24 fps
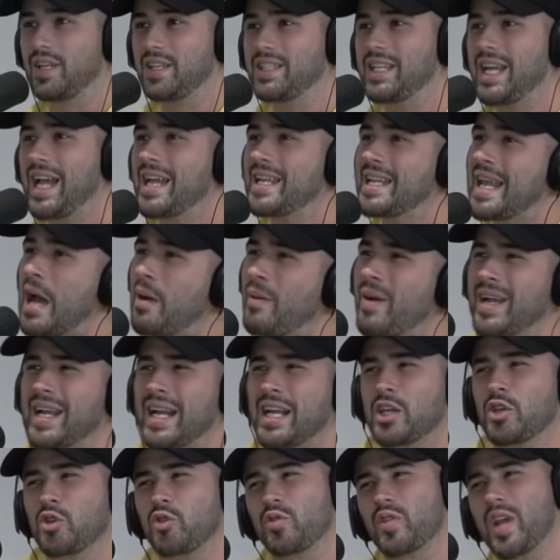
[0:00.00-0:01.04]
Yeah, and now I
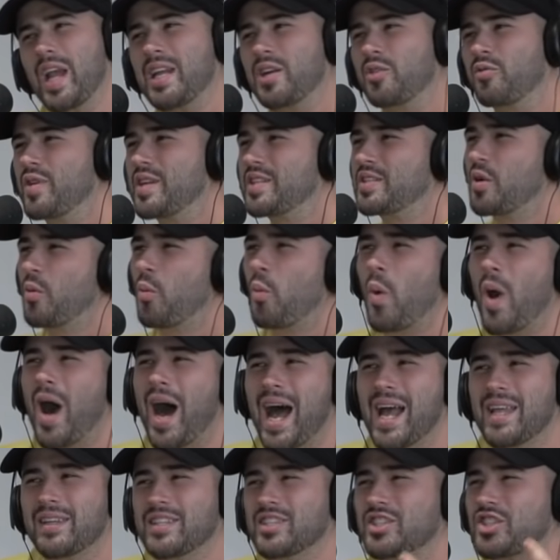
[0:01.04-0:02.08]
gotta create a reason
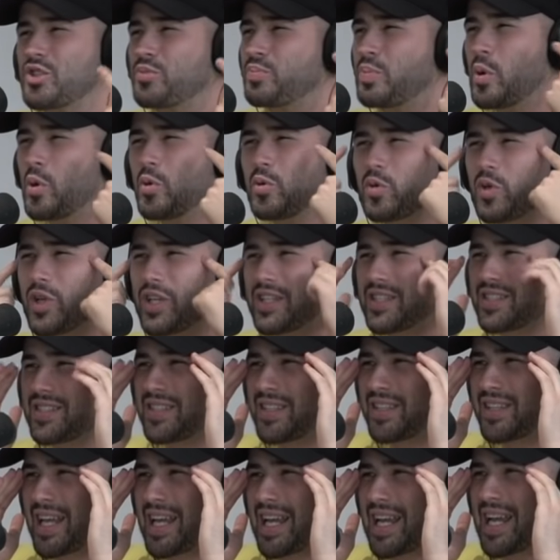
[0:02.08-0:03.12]
why this spoon is
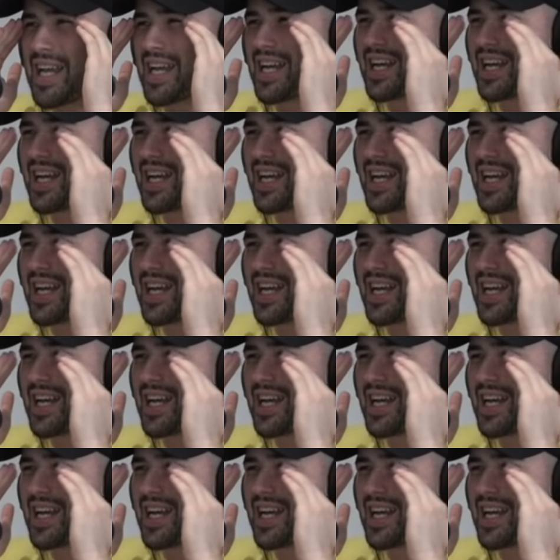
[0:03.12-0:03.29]
like,